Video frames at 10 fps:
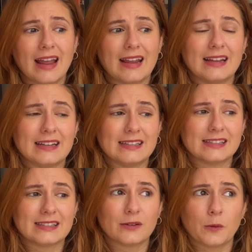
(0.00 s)

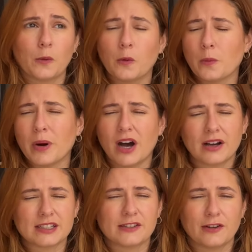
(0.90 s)
is all
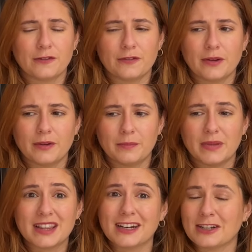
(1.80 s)
part of
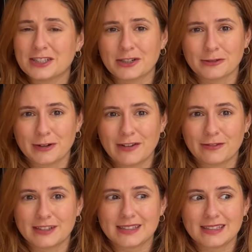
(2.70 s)
mythological
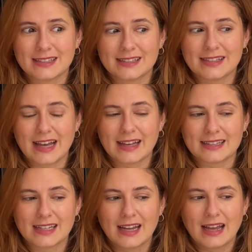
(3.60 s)
references
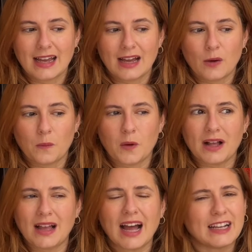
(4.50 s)
that
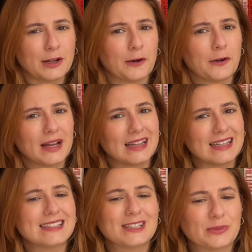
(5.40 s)
well, I know a
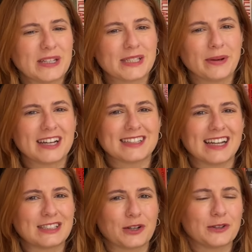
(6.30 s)
little bit about,
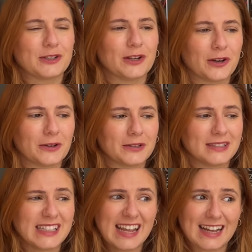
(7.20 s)
I don't know
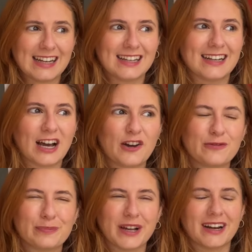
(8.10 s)
nearly
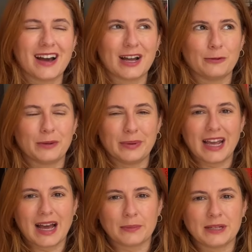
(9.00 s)
enough, but I would be
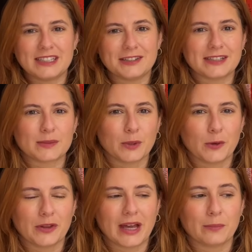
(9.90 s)
happy to
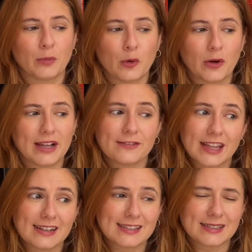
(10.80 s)
explore that more if
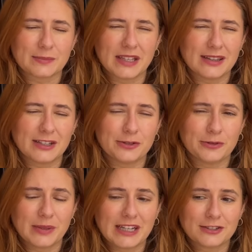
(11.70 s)
that is something that you
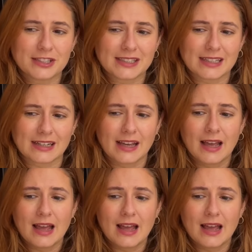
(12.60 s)
would be interested